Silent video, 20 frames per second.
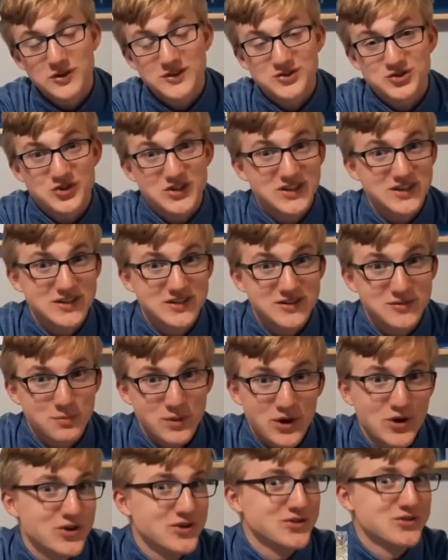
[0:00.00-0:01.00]

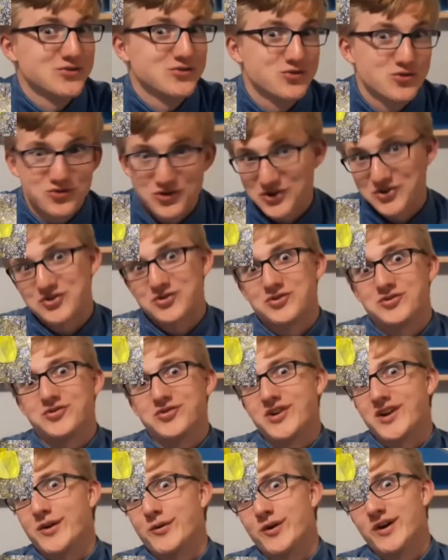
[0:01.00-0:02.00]
transparent crystals that
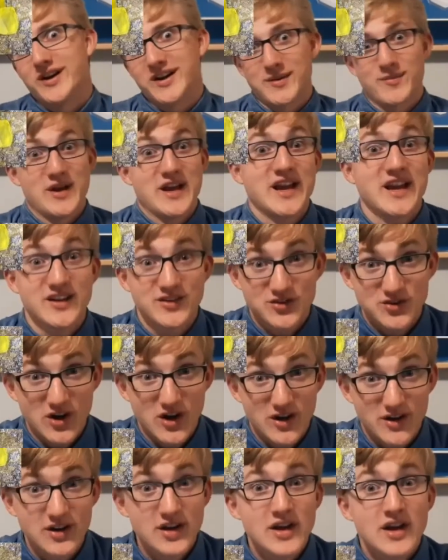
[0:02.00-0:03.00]
I want to get my hands
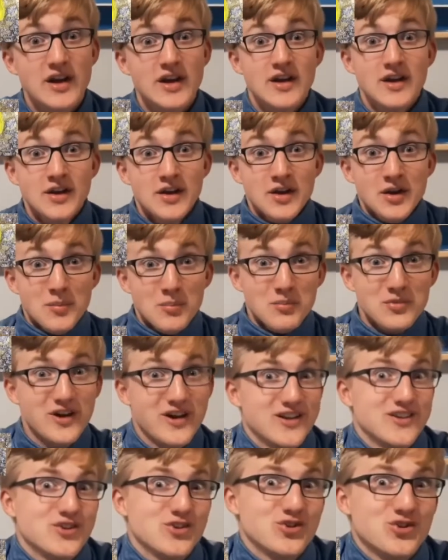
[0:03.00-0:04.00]
on
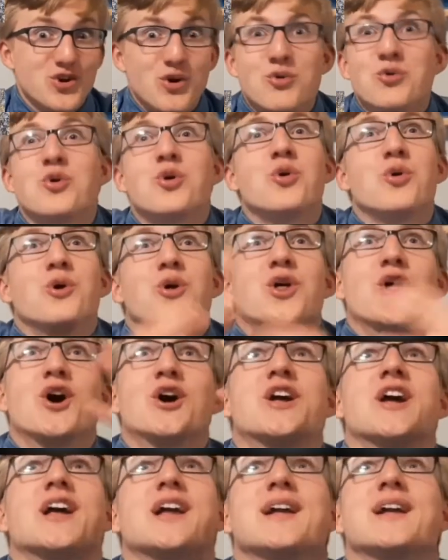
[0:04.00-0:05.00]
because they're so cool
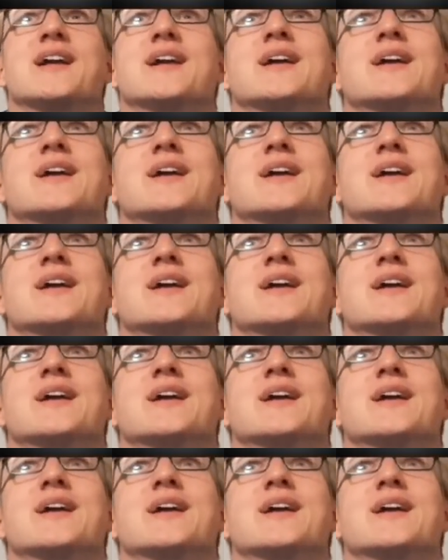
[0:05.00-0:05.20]
looking.